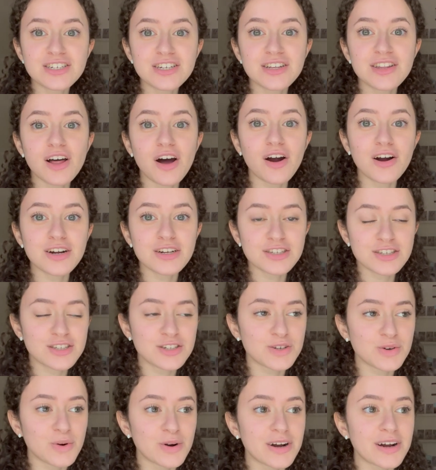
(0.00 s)
to the art
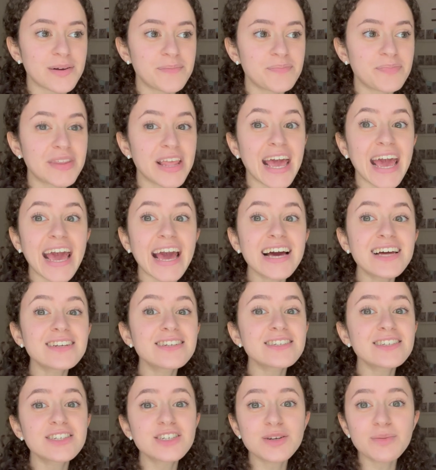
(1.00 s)
store
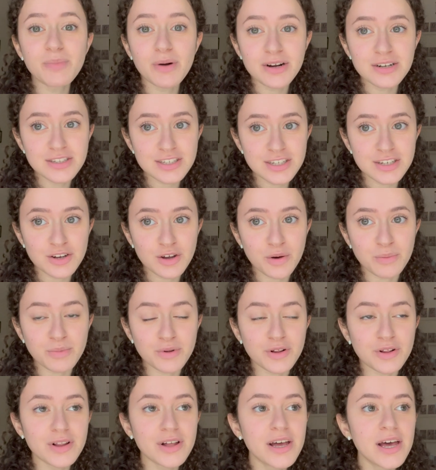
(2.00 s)
and to Barnes &
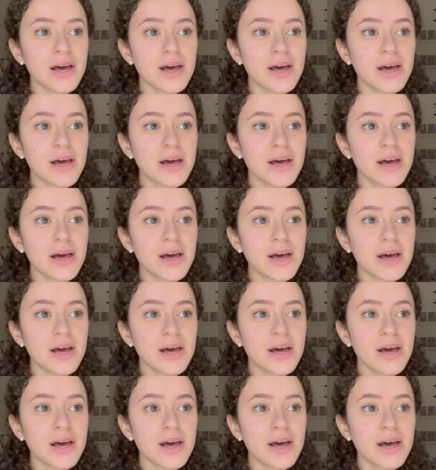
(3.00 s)
Noble,